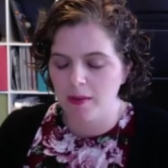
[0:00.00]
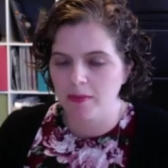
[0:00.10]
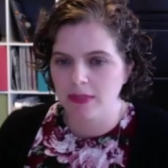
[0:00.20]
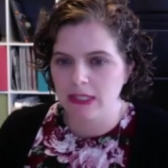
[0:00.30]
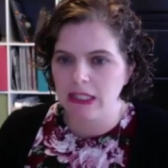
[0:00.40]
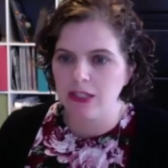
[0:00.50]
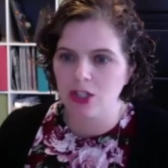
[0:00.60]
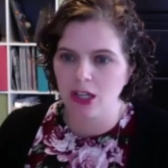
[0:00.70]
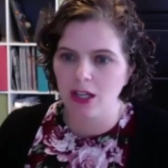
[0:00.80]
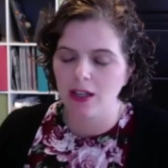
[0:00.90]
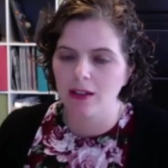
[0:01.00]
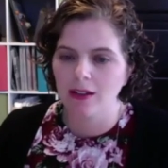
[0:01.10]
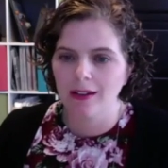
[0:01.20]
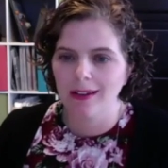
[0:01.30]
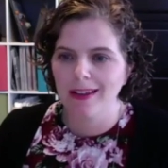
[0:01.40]
teaching
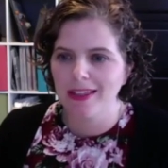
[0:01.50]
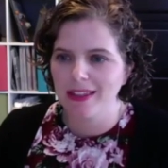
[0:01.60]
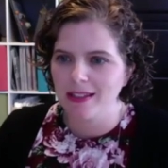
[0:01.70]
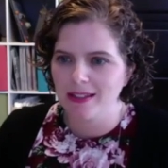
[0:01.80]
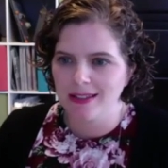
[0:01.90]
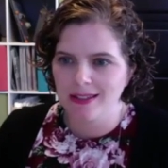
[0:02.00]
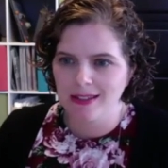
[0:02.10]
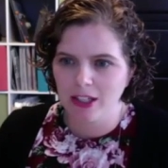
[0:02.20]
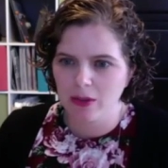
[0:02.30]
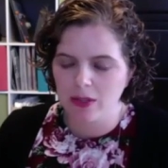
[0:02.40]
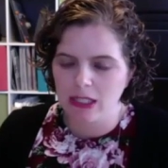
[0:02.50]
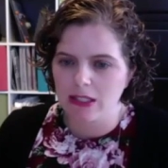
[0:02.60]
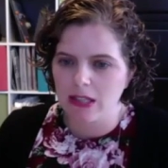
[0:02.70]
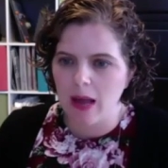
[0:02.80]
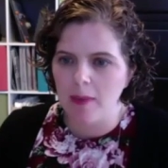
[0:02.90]
these, these
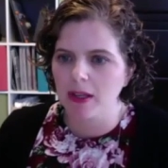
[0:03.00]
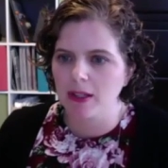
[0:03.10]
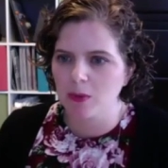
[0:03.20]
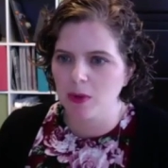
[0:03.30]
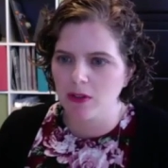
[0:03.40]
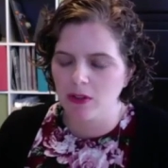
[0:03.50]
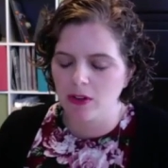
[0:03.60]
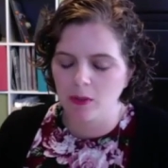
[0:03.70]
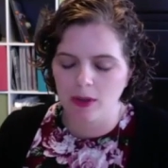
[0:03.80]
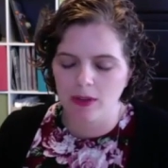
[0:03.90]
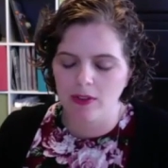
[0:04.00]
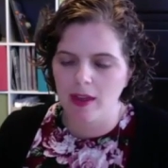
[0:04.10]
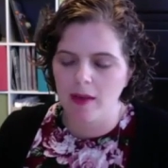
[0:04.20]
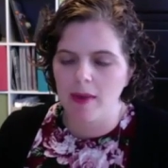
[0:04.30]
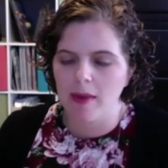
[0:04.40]
topics, whatever
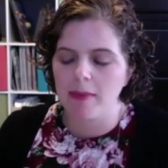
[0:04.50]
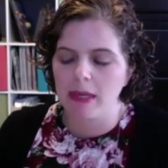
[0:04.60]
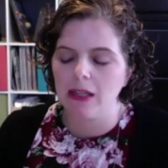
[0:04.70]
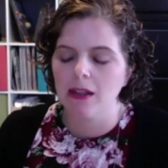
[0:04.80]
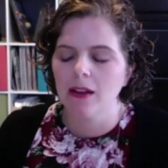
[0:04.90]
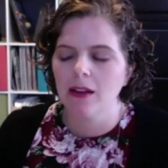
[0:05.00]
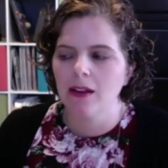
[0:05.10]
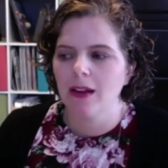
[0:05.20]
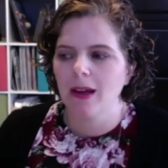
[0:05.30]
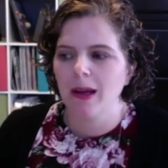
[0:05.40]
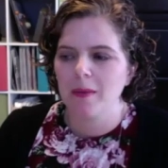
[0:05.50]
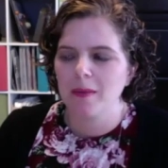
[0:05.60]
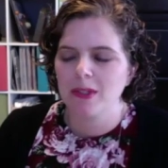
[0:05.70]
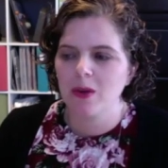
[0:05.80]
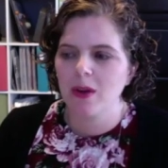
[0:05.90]
that might be.
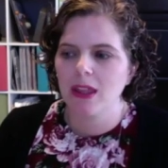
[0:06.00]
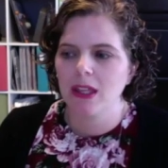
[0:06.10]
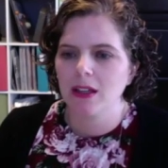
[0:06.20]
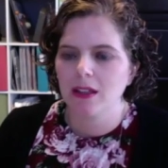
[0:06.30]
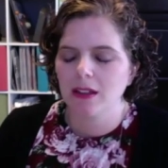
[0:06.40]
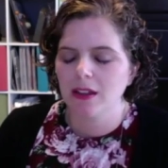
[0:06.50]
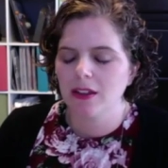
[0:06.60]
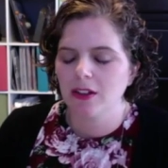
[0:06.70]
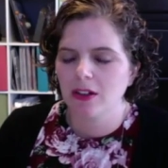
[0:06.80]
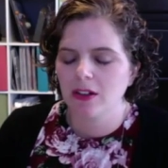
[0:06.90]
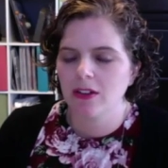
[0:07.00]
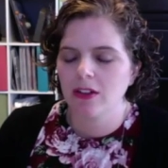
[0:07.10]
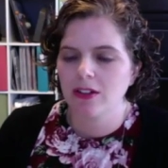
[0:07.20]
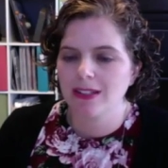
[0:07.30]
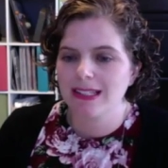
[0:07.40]
So I think that
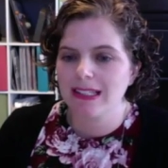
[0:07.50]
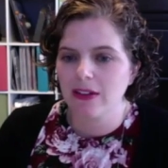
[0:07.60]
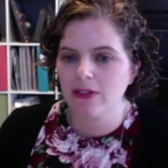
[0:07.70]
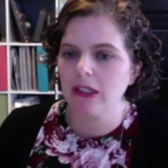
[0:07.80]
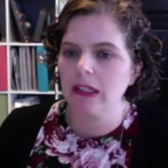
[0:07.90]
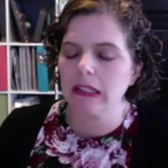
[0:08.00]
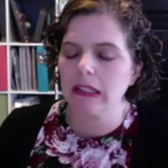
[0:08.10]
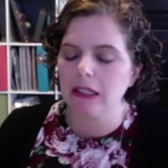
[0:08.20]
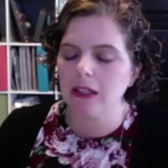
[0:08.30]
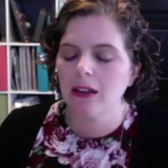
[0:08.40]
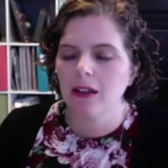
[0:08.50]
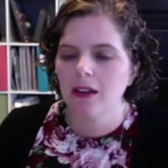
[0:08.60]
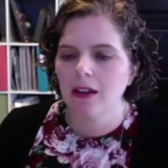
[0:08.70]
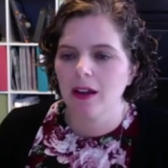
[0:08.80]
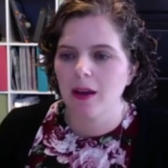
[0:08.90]
there is definitely
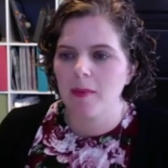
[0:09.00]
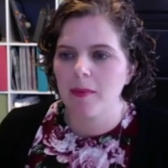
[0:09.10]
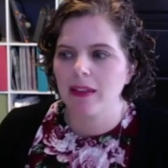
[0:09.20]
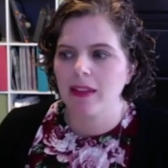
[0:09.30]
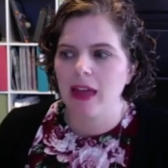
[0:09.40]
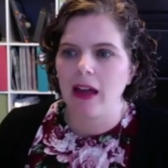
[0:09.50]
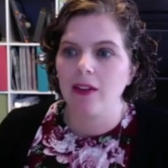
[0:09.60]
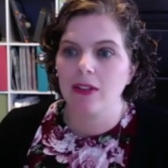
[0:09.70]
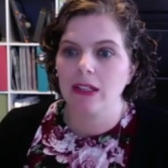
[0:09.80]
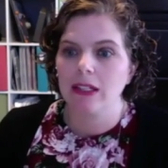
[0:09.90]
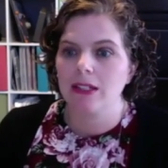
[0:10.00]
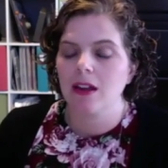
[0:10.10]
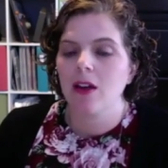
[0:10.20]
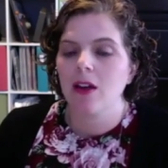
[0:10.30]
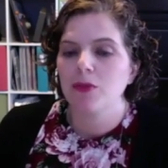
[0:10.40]
a lack of at least
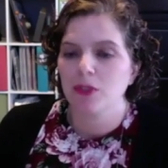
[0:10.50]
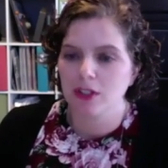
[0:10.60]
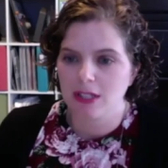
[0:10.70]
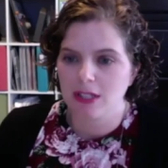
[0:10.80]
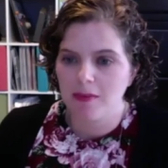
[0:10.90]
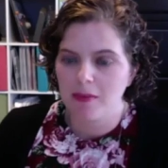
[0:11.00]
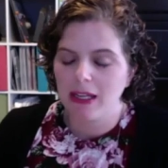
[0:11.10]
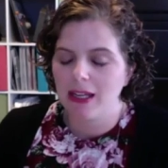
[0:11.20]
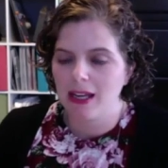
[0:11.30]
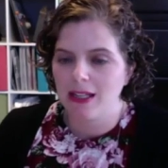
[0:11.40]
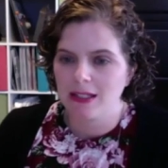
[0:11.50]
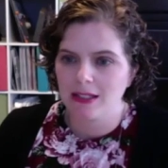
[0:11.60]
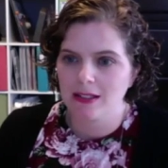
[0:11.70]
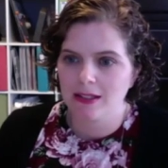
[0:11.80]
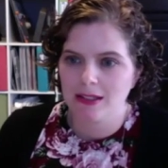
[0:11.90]
comfort in many
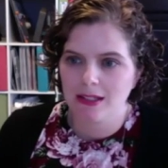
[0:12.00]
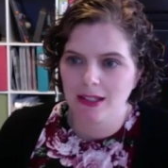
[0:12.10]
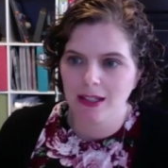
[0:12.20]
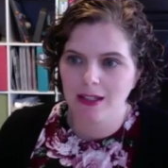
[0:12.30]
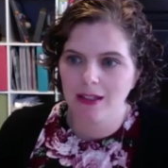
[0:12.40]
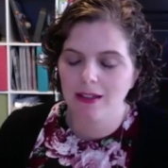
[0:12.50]
cases in